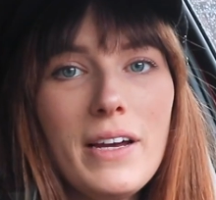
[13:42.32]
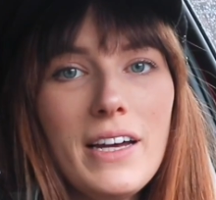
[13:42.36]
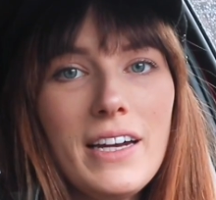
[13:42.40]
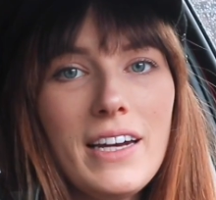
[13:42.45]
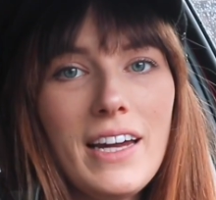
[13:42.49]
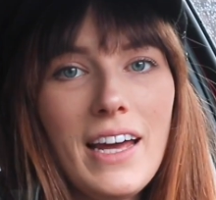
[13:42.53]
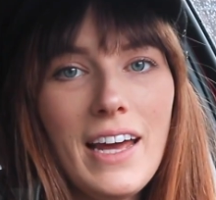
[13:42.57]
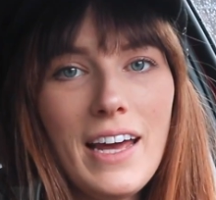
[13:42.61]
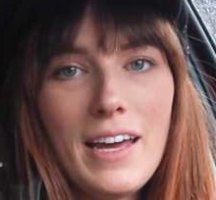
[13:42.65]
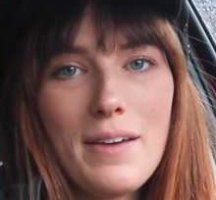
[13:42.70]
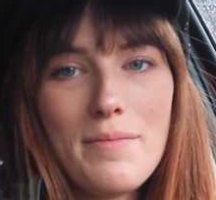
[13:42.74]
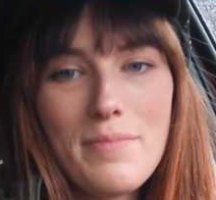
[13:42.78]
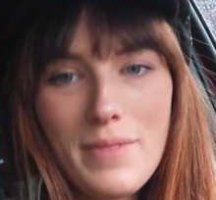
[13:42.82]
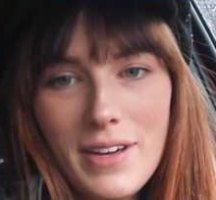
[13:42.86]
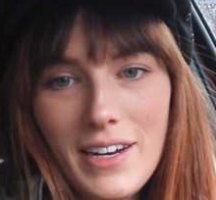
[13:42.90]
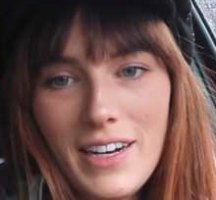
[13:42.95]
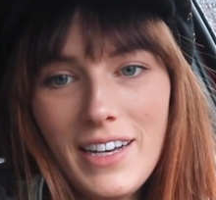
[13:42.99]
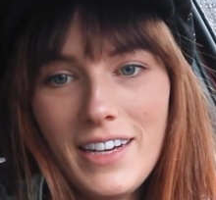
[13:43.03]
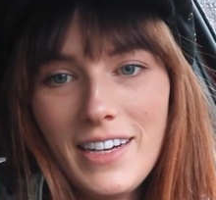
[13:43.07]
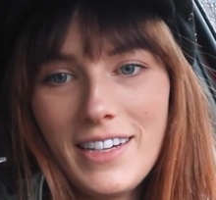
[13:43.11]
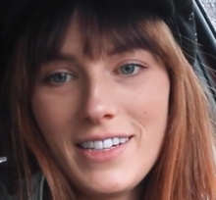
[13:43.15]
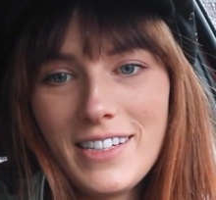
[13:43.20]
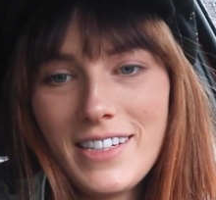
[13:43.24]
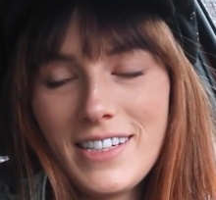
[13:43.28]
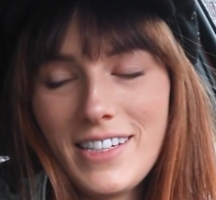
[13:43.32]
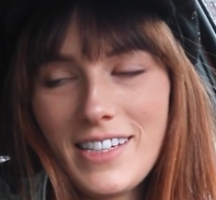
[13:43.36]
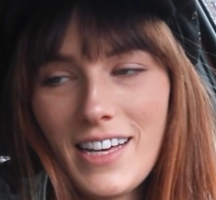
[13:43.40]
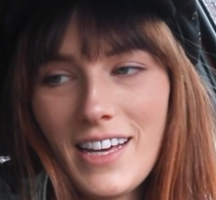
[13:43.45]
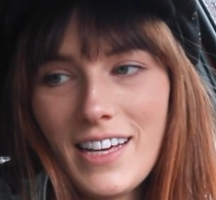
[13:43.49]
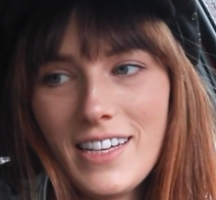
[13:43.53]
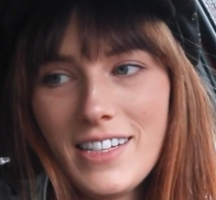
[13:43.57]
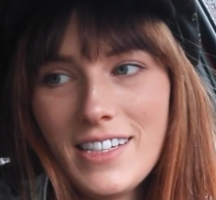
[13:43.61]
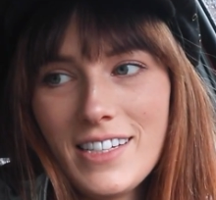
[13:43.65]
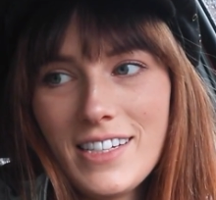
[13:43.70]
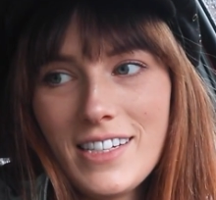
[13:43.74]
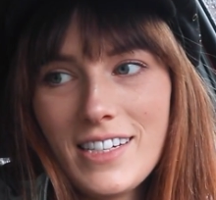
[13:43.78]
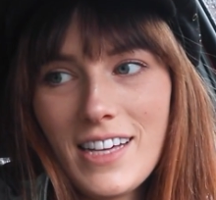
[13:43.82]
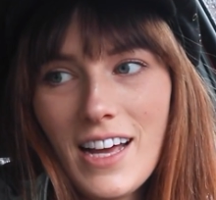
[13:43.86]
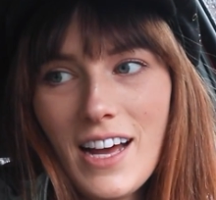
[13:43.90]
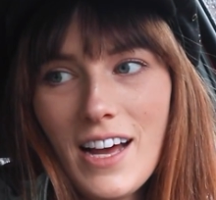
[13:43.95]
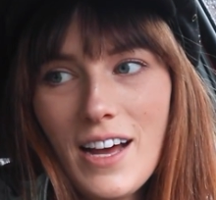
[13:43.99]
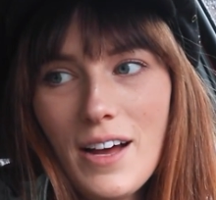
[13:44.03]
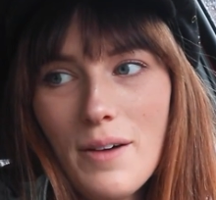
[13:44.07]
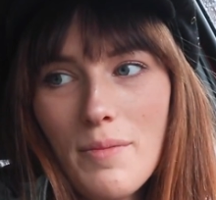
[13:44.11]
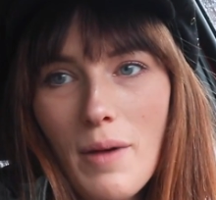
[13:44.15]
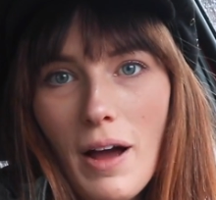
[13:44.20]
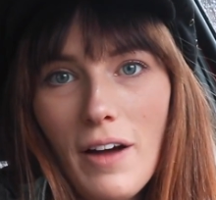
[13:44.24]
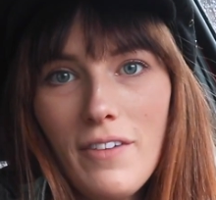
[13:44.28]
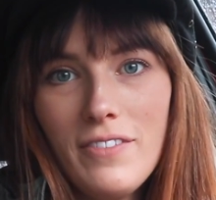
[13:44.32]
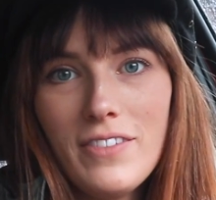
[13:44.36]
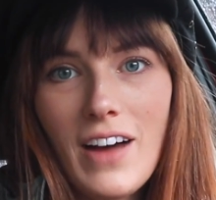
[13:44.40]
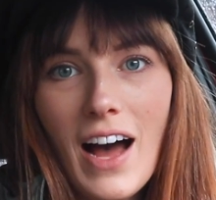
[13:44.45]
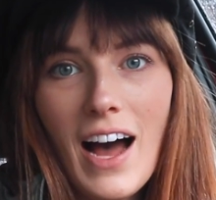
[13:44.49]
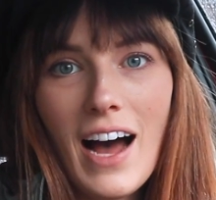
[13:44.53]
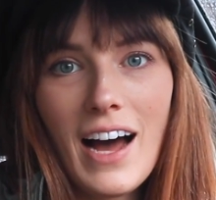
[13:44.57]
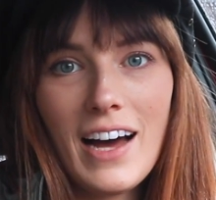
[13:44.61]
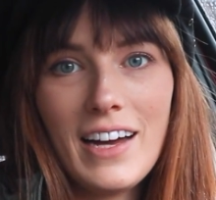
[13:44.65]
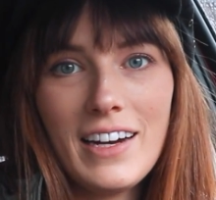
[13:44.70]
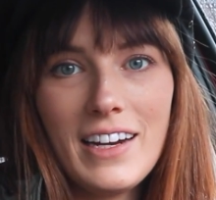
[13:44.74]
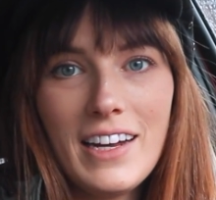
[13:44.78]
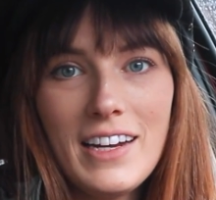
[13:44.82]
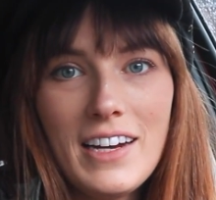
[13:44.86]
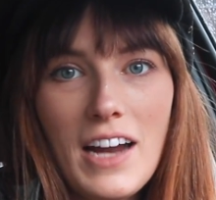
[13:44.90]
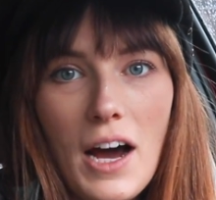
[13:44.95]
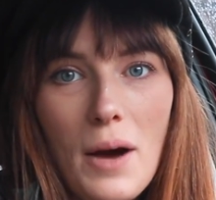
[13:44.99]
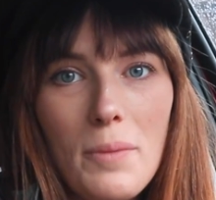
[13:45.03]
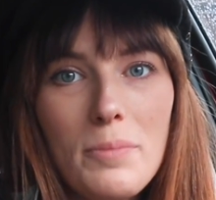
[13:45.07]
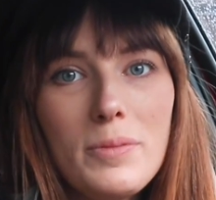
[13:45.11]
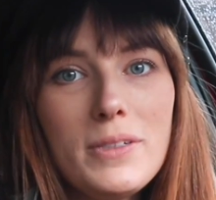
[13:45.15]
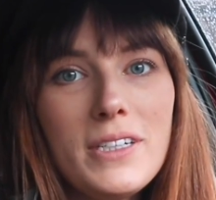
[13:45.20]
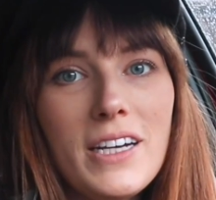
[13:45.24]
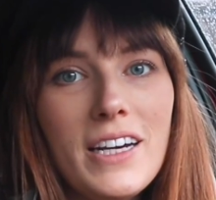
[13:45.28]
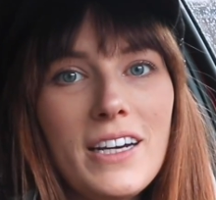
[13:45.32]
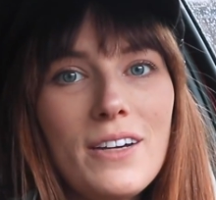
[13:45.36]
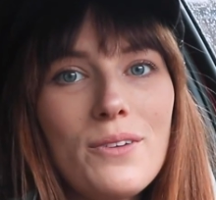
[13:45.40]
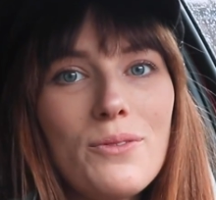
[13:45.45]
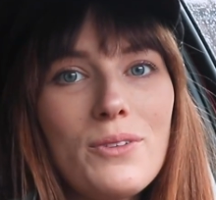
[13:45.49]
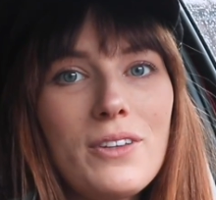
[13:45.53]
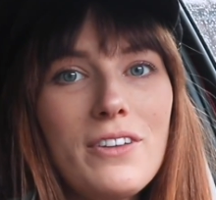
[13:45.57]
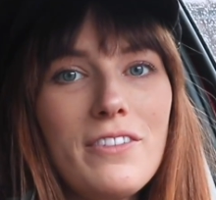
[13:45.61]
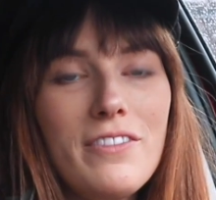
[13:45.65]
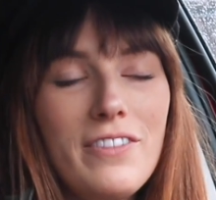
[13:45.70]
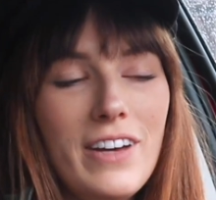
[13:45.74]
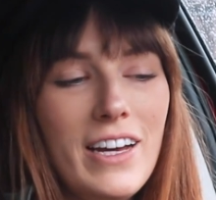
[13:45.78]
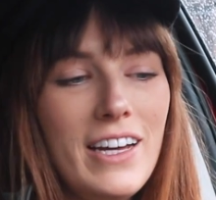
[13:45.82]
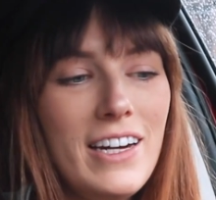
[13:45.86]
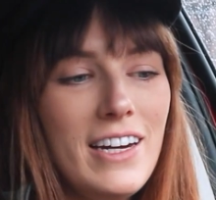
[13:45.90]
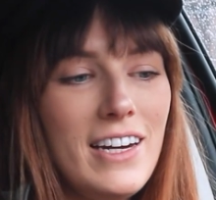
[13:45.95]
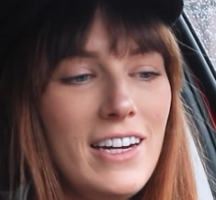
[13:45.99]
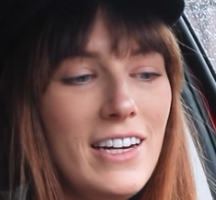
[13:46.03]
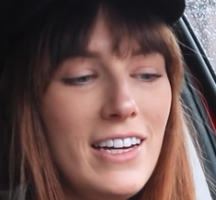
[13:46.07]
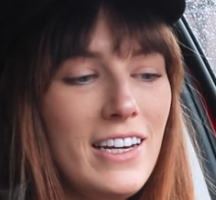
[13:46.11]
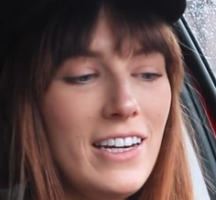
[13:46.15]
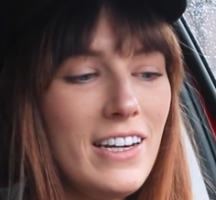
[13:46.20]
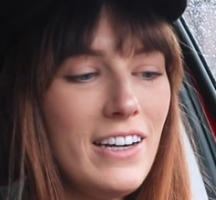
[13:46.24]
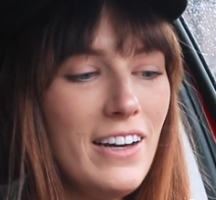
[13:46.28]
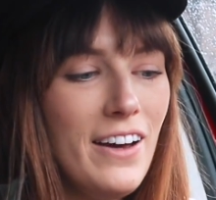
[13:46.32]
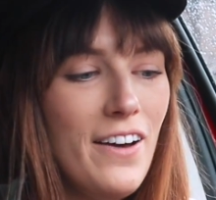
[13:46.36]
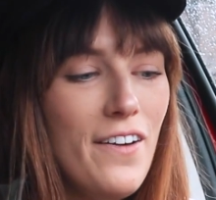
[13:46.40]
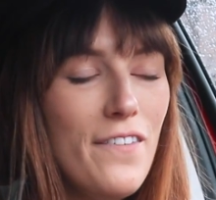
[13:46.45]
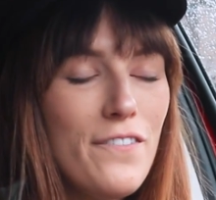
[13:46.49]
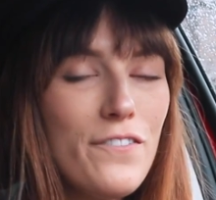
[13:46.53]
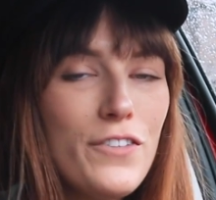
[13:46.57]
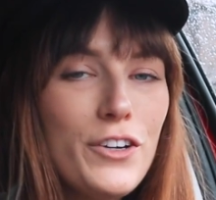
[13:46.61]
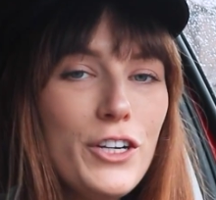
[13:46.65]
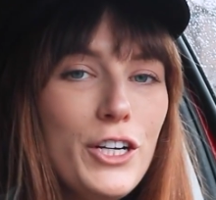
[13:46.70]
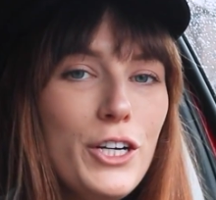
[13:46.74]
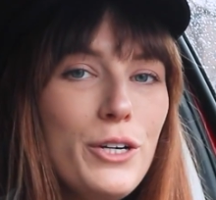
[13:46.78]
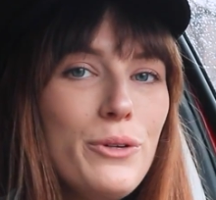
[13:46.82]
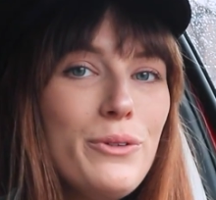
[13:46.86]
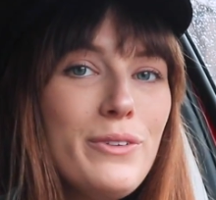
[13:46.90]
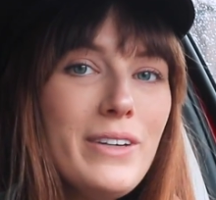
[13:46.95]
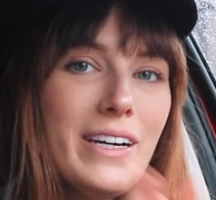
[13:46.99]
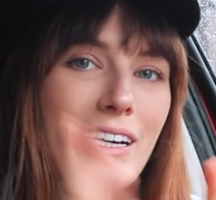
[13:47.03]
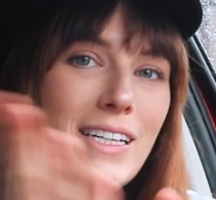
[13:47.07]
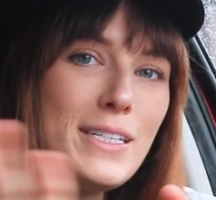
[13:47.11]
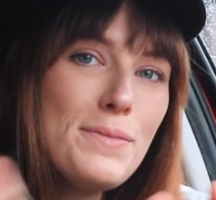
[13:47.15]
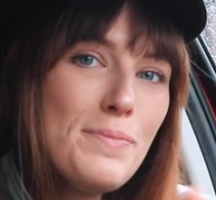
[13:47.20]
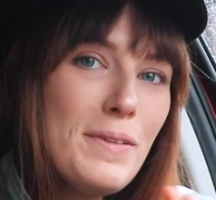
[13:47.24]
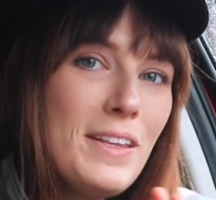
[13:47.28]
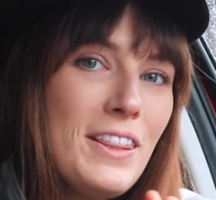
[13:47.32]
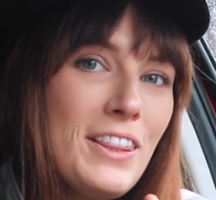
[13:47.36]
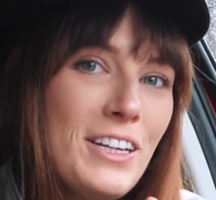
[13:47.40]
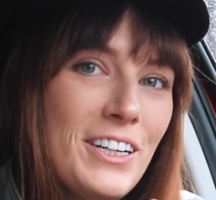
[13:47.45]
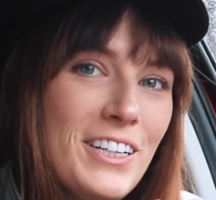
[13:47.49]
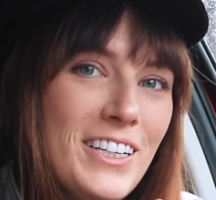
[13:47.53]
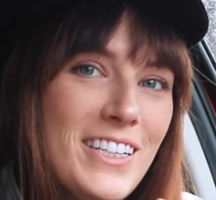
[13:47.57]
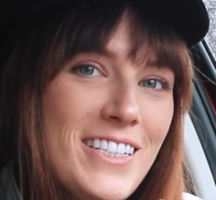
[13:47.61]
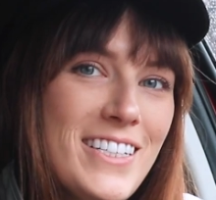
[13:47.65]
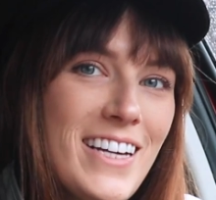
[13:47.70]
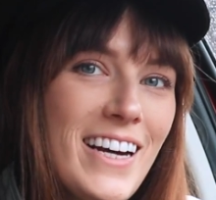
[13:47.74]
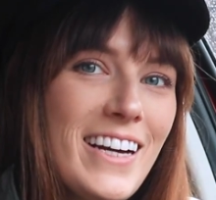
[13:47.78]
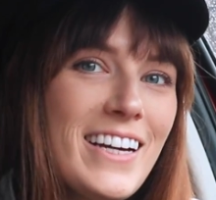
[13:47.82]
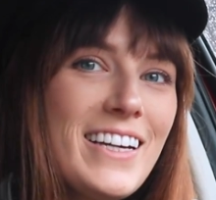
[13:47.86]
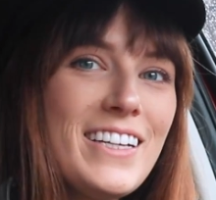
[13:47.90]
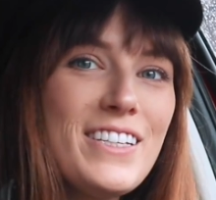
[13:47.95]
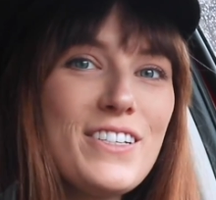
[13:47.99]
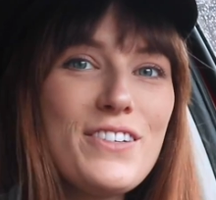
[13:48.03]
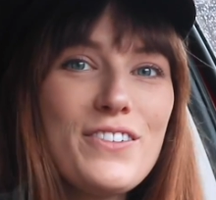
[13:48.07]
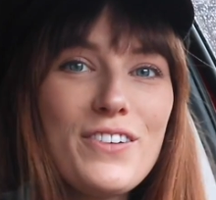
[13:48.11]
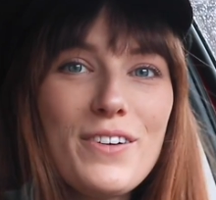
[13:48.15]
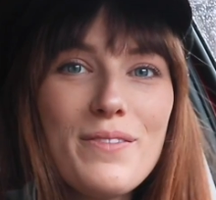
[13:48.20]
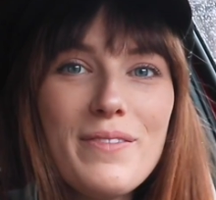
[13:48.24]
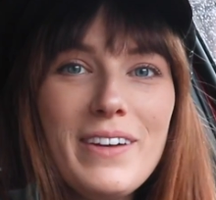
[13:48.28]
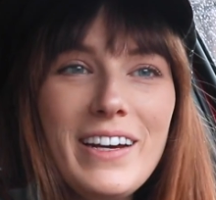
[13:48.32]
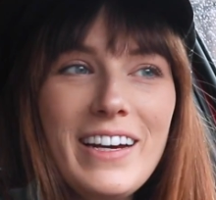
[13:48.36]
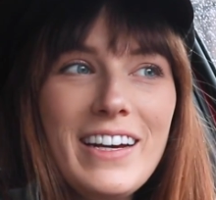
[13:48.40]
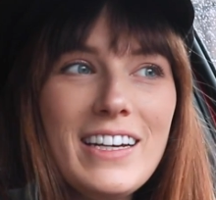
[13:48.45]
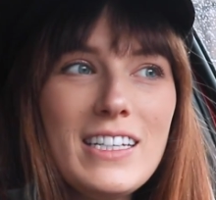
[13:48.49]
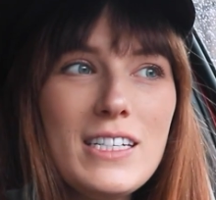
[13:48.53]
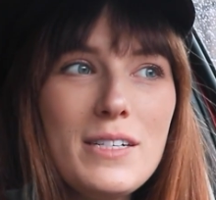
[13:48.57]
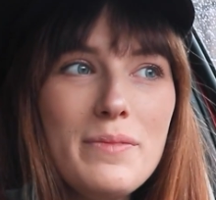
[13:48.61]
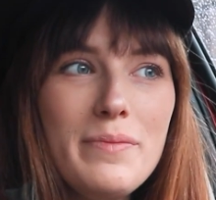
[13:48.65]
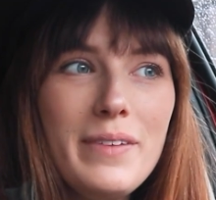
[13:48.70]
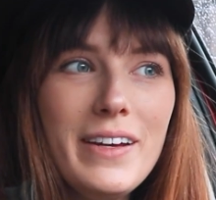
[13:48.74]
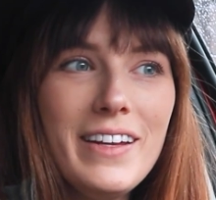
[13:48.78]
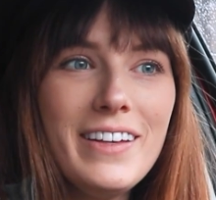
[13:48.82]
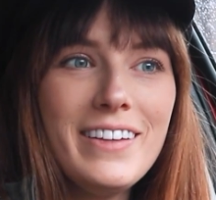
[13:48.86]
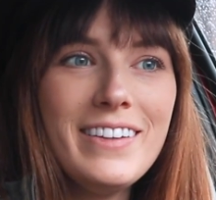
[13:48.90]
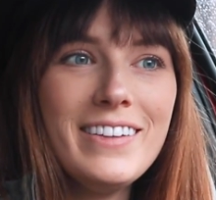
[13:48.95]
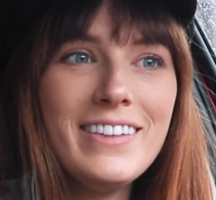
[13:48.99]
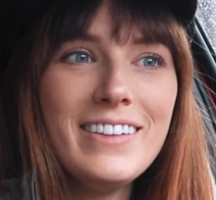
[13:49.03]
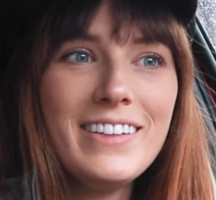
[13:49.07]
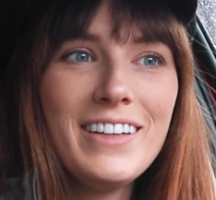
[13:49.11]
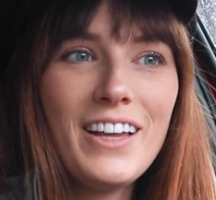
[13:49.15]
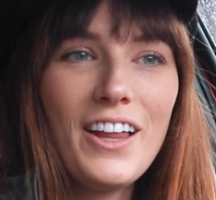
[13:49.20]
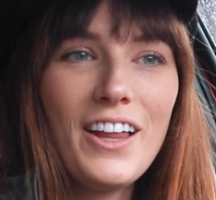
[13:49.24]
been a minute since um, I've had an update with the vanity. For you, it's been thirty seconds. For me, it's been